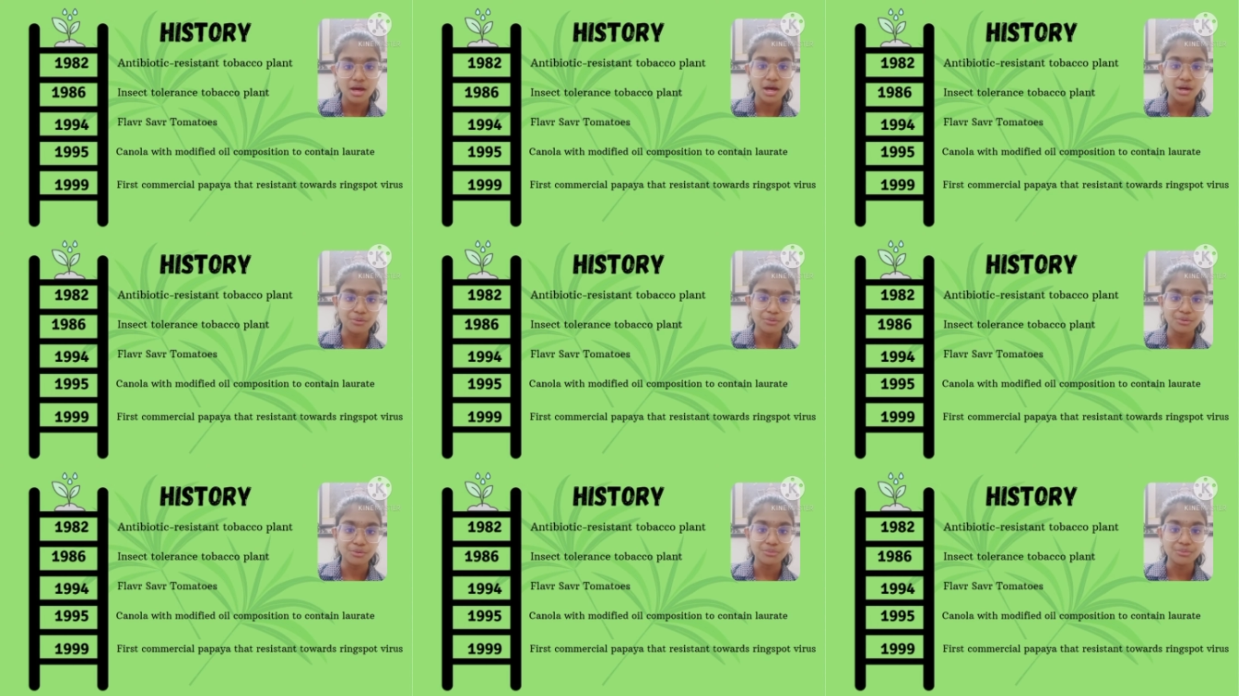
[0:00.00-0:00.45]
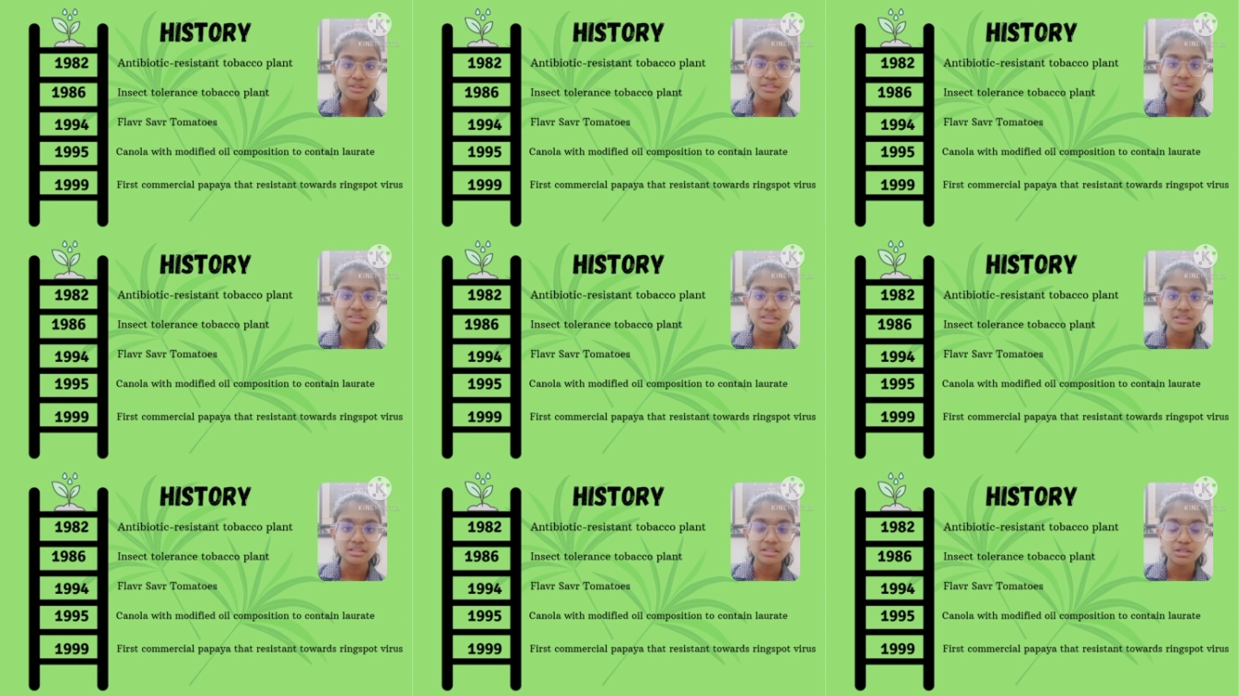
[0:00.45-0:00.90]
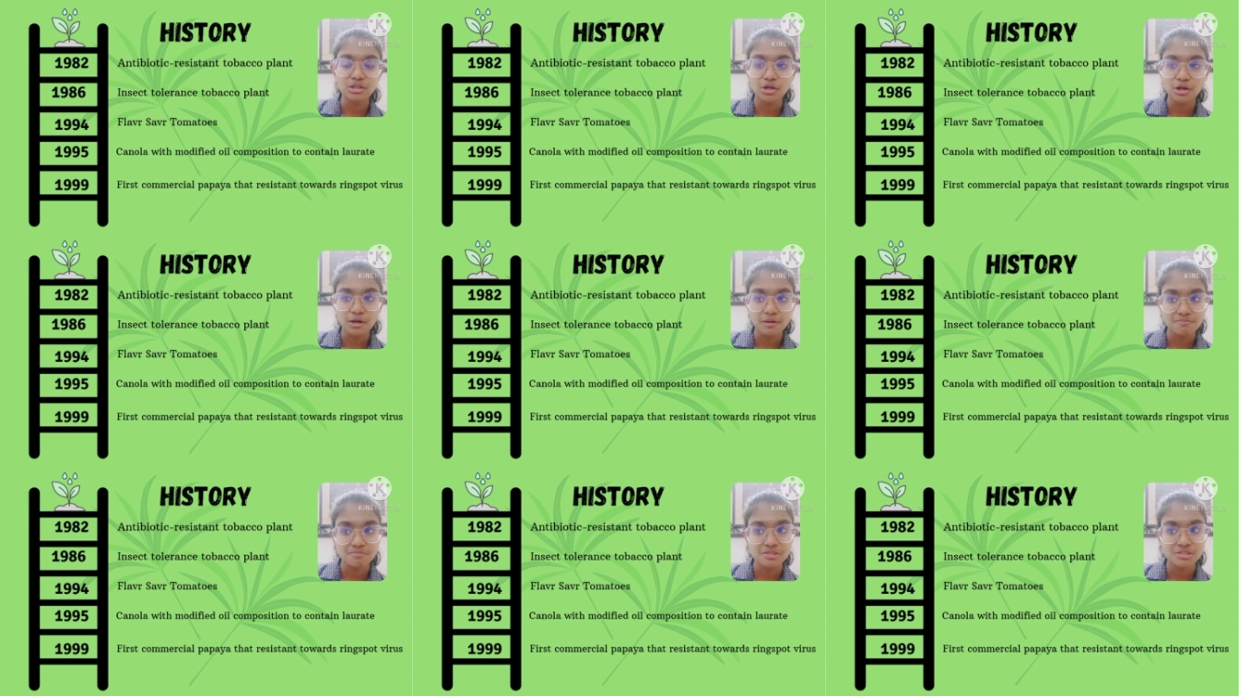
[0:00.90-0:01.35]
However, the
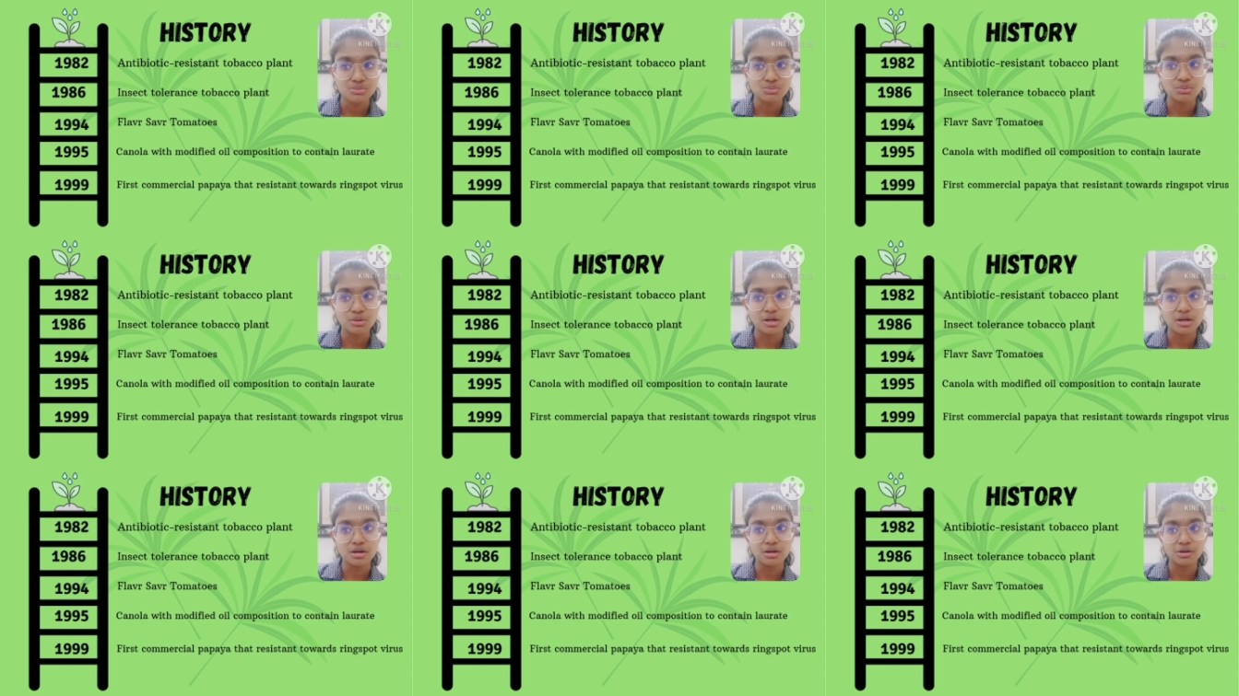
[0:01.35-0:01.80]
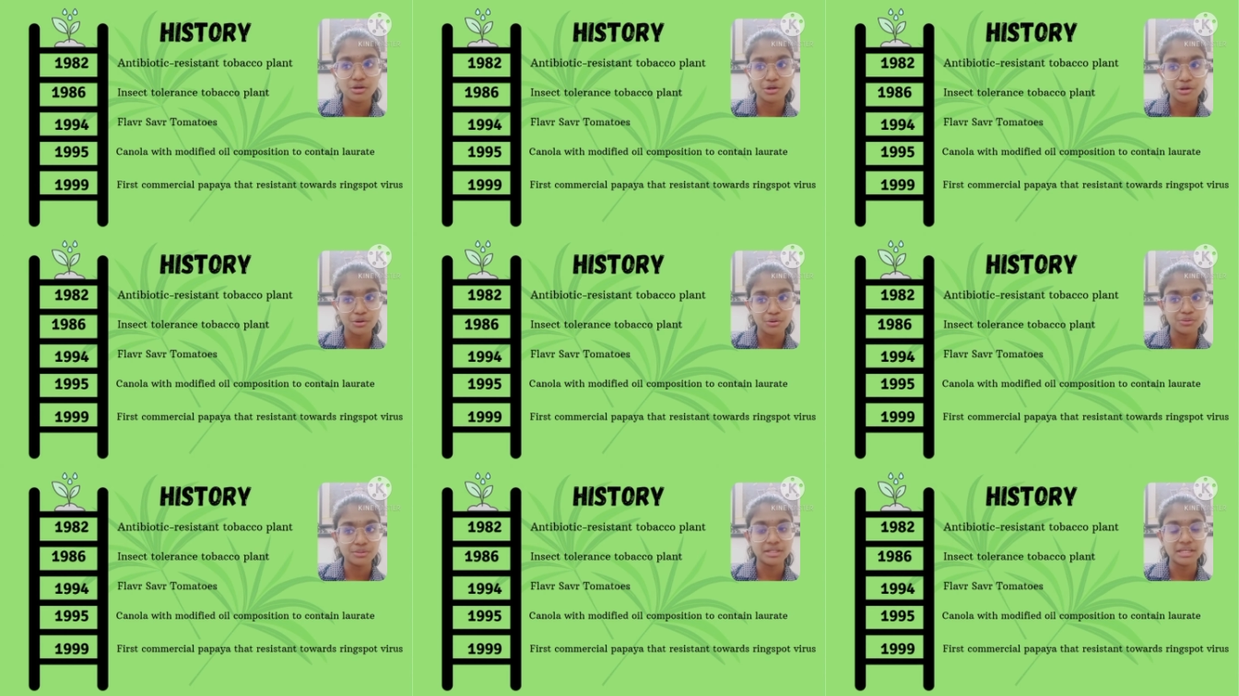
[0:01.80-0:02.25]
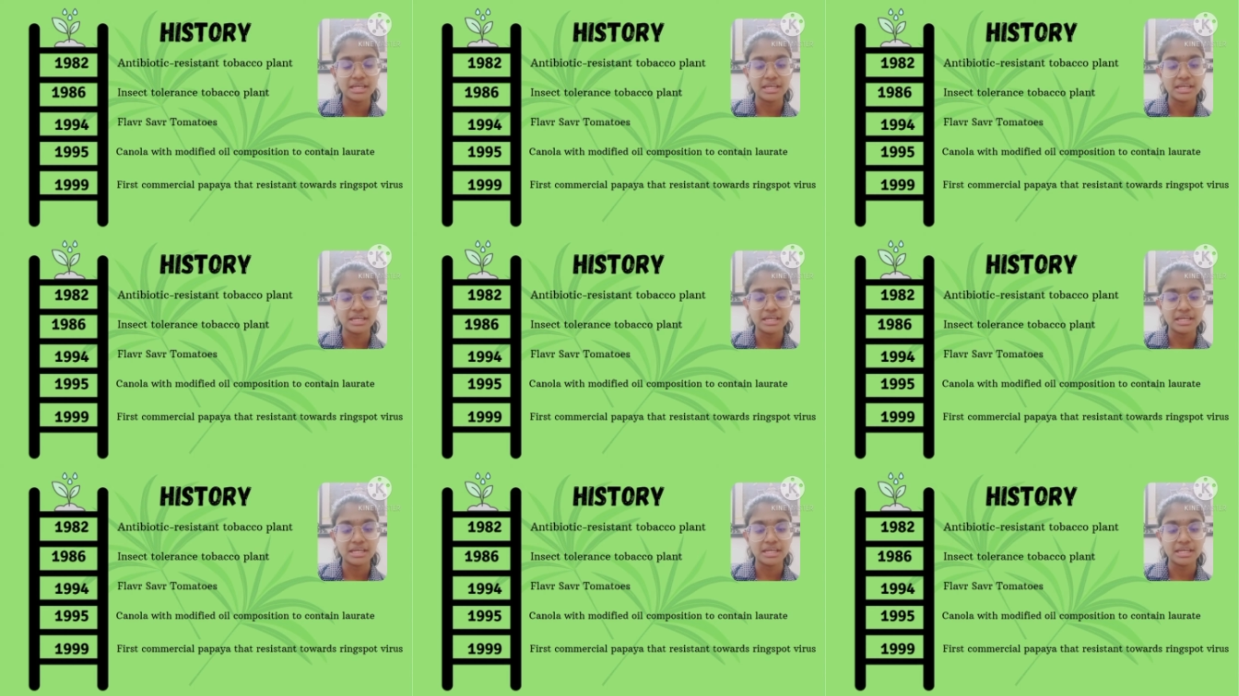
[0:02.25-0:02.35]
crops were grown